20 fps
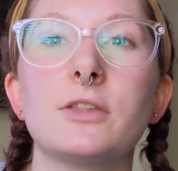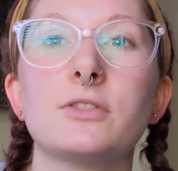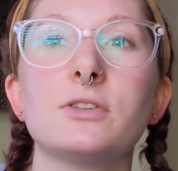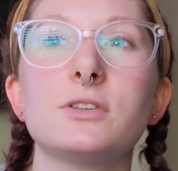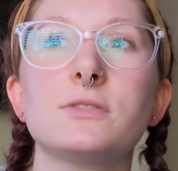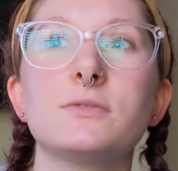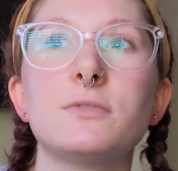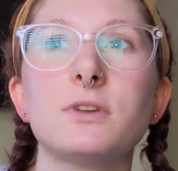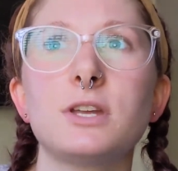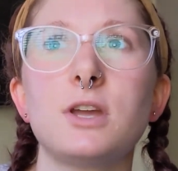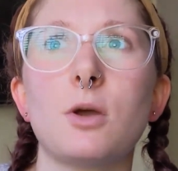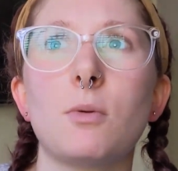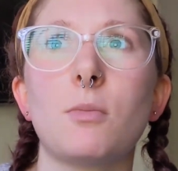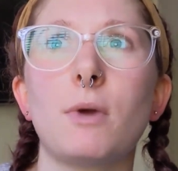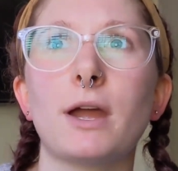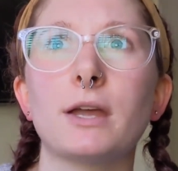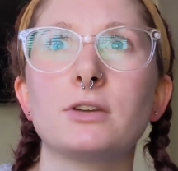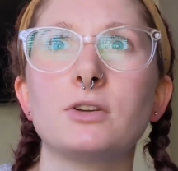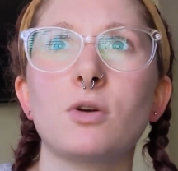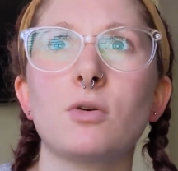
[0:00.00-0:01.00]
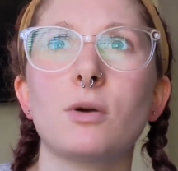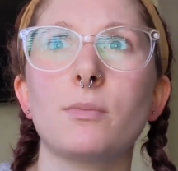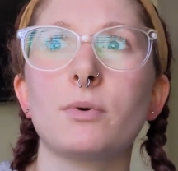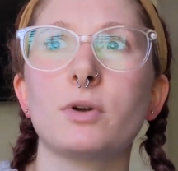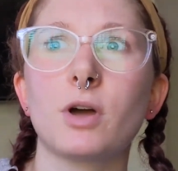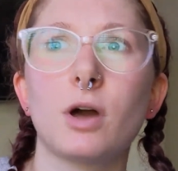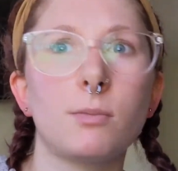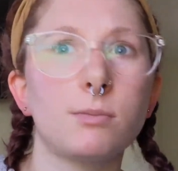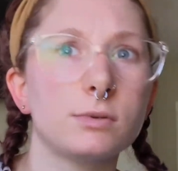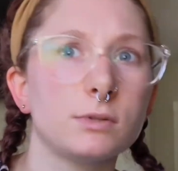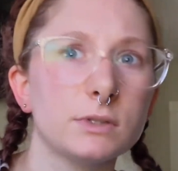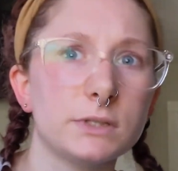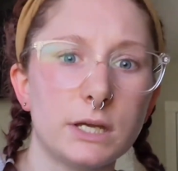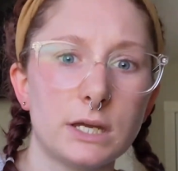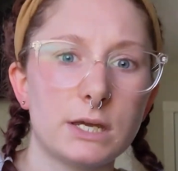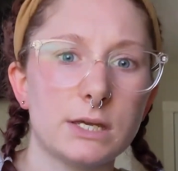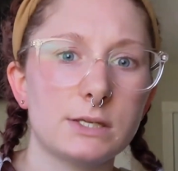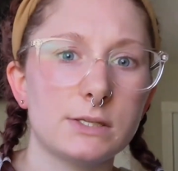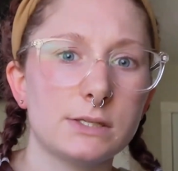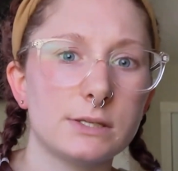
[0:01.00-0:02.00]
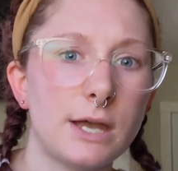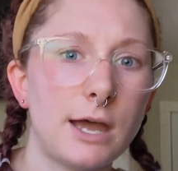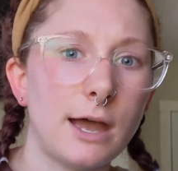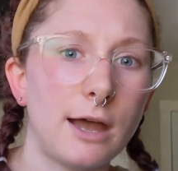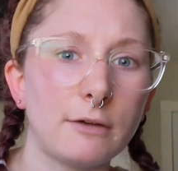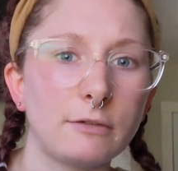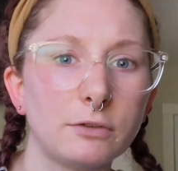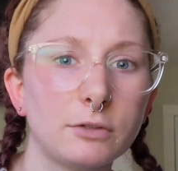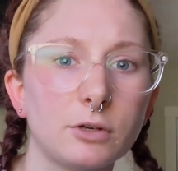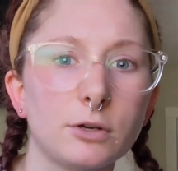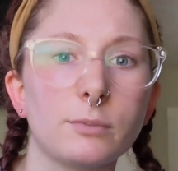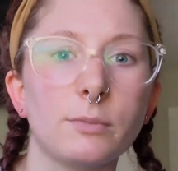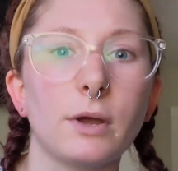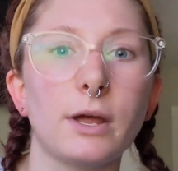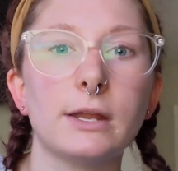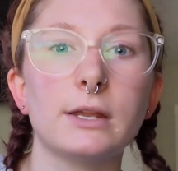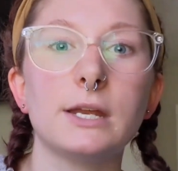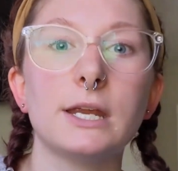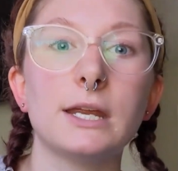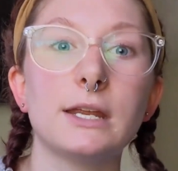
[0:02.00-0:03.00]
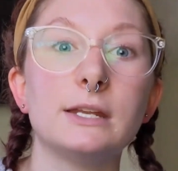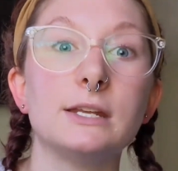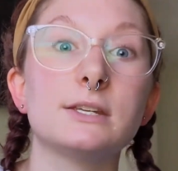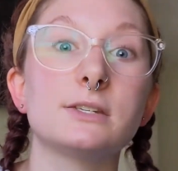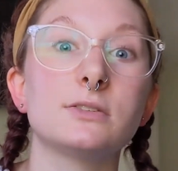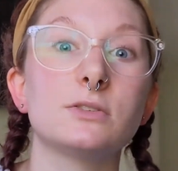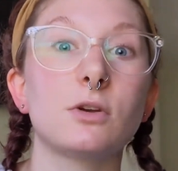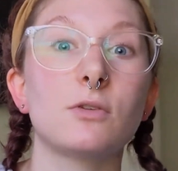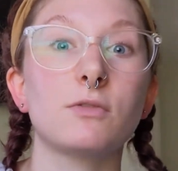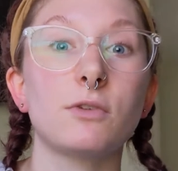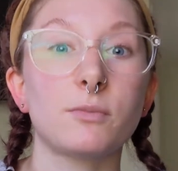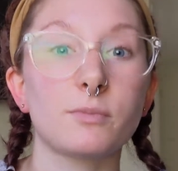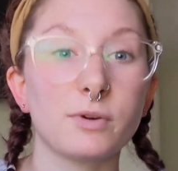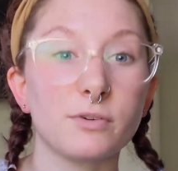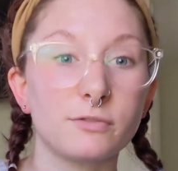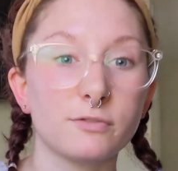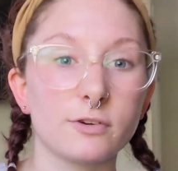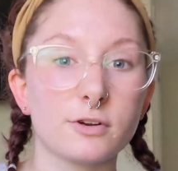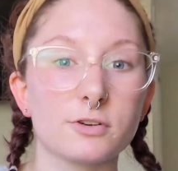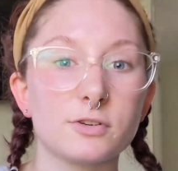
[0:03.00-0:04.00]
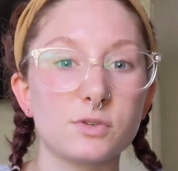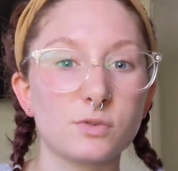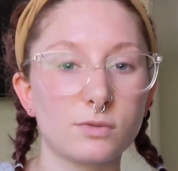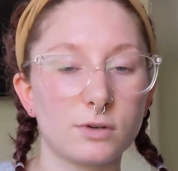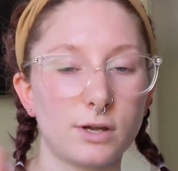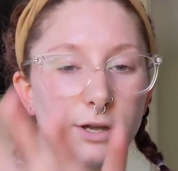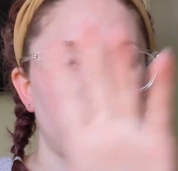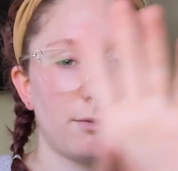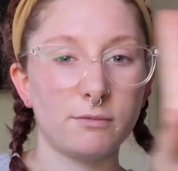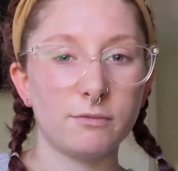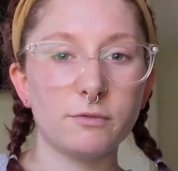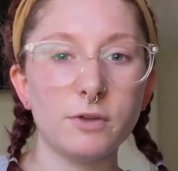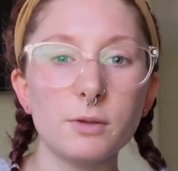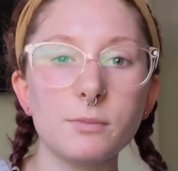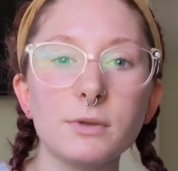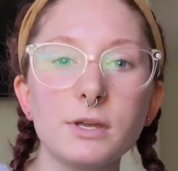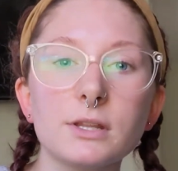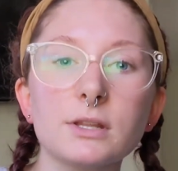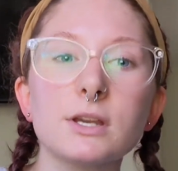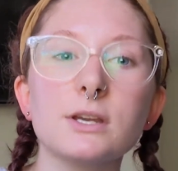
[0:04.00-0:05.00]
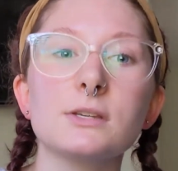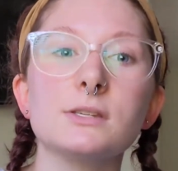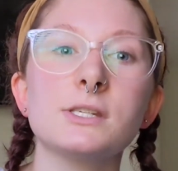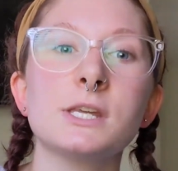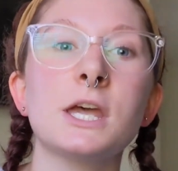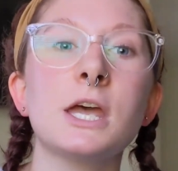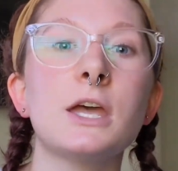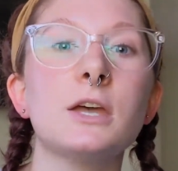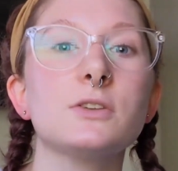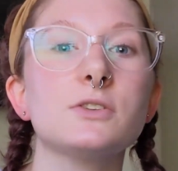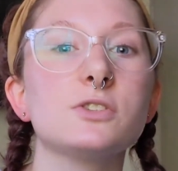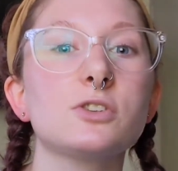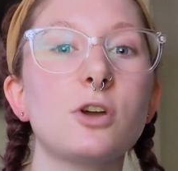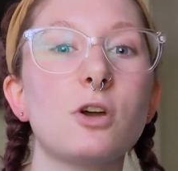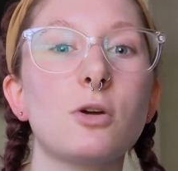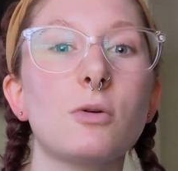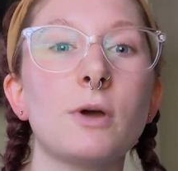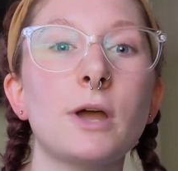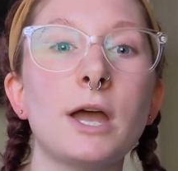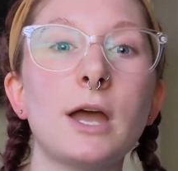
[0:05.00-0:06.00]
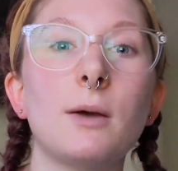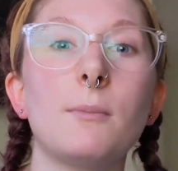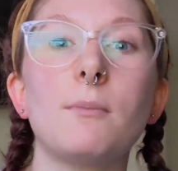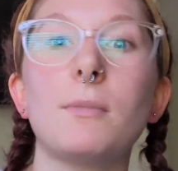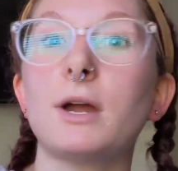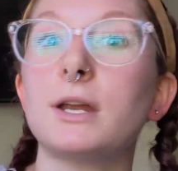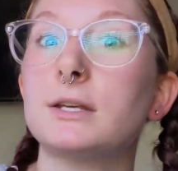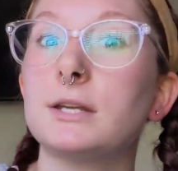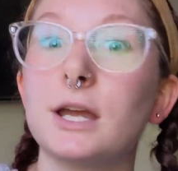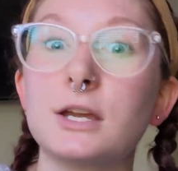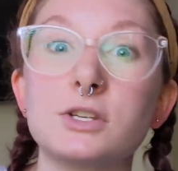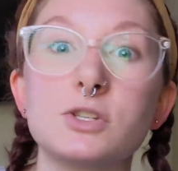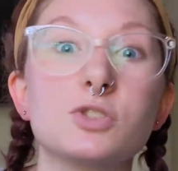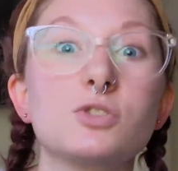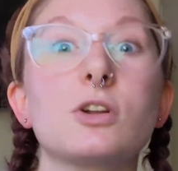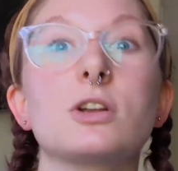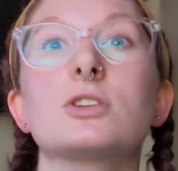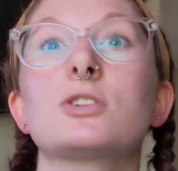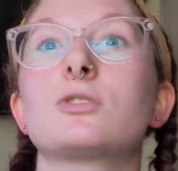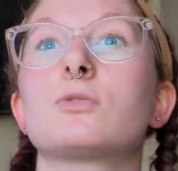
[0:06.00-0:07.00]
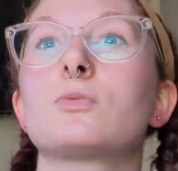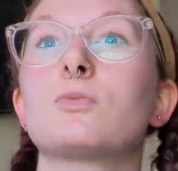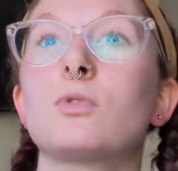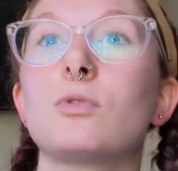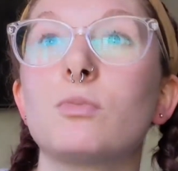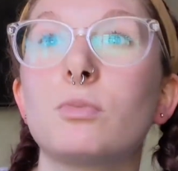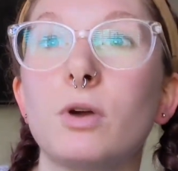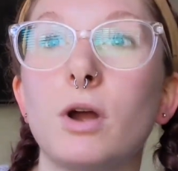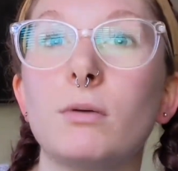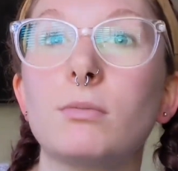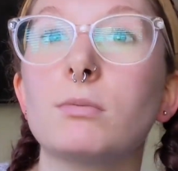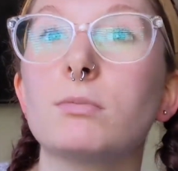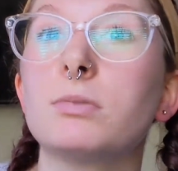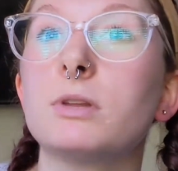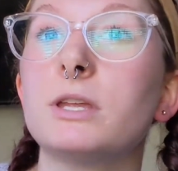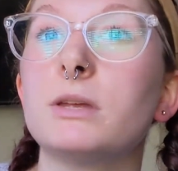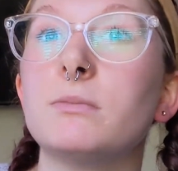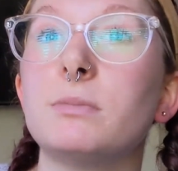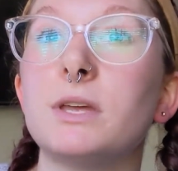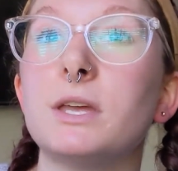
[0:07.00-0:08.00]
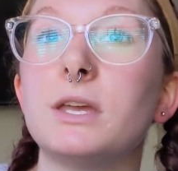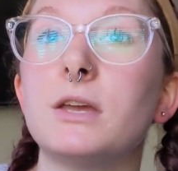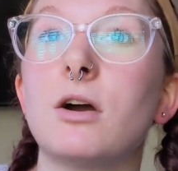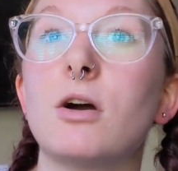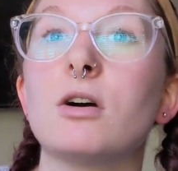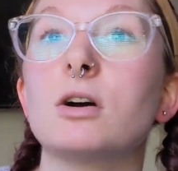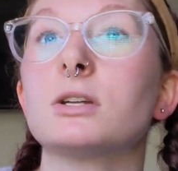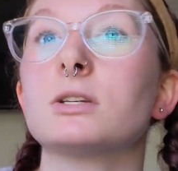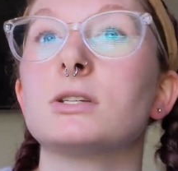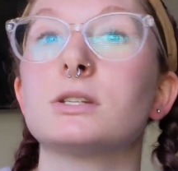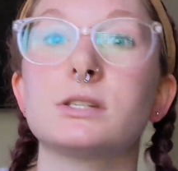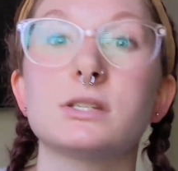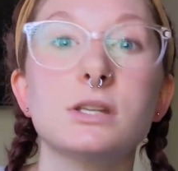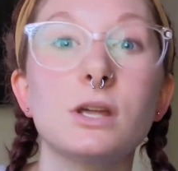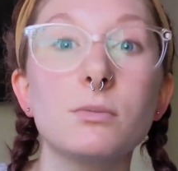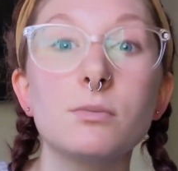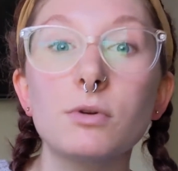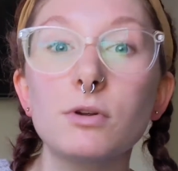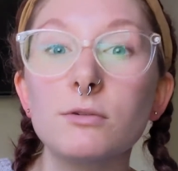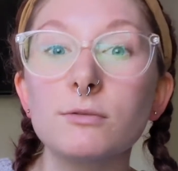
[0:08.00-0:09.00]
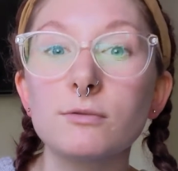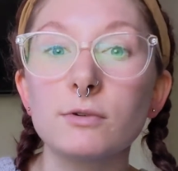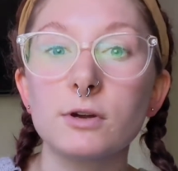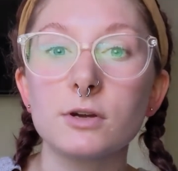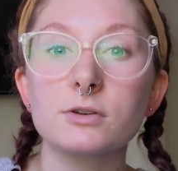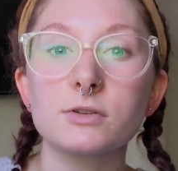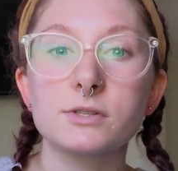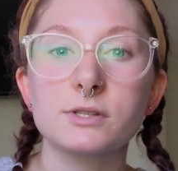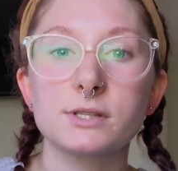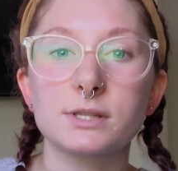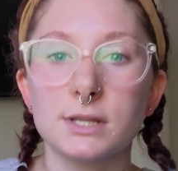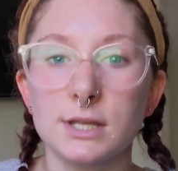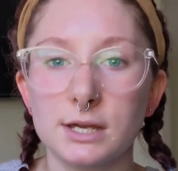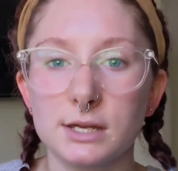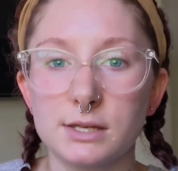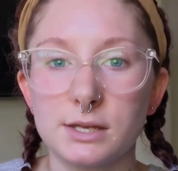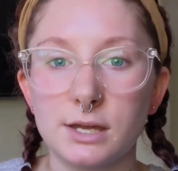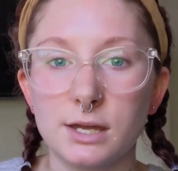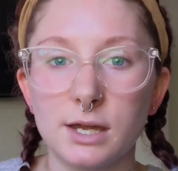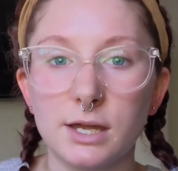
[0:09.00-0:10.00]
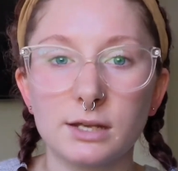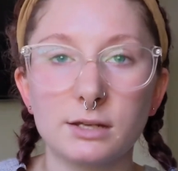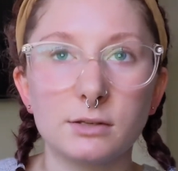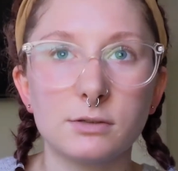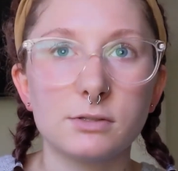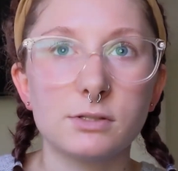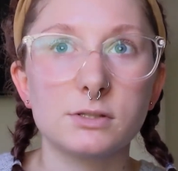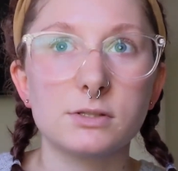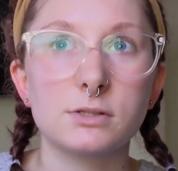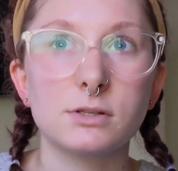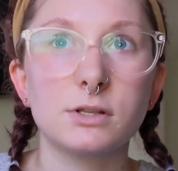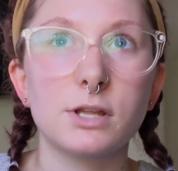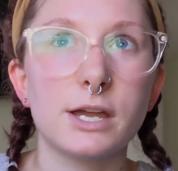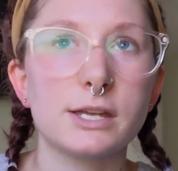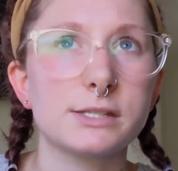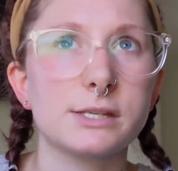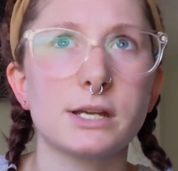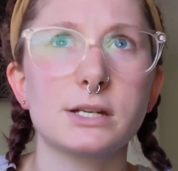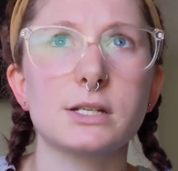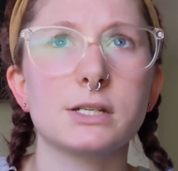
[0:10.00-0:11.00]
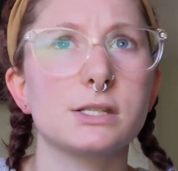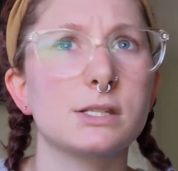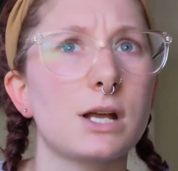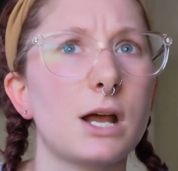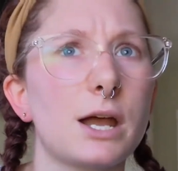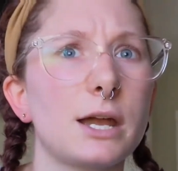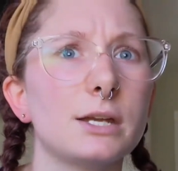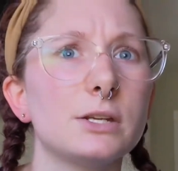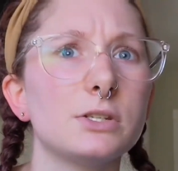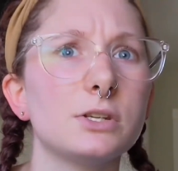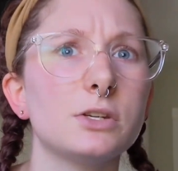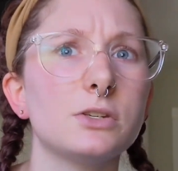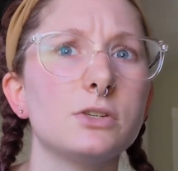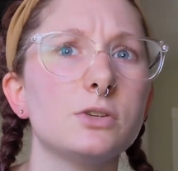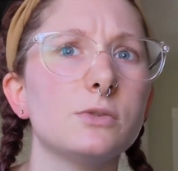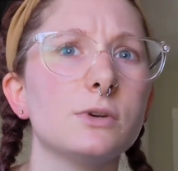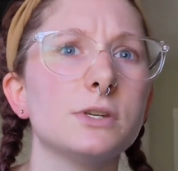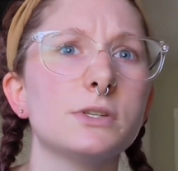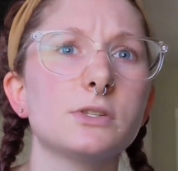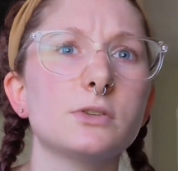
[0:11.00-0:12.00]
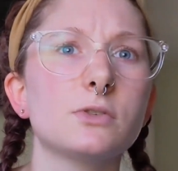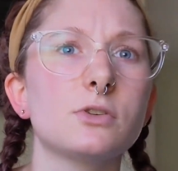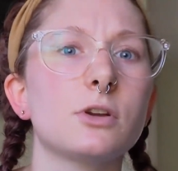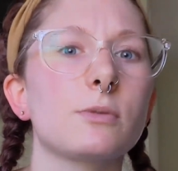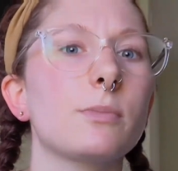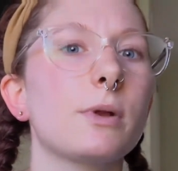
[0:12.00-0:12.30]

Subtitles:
This video might go up a couple days after, but it is November 1st when I am filming this, so my next stretch will probably be on December 1st unless I decide to do it sooner.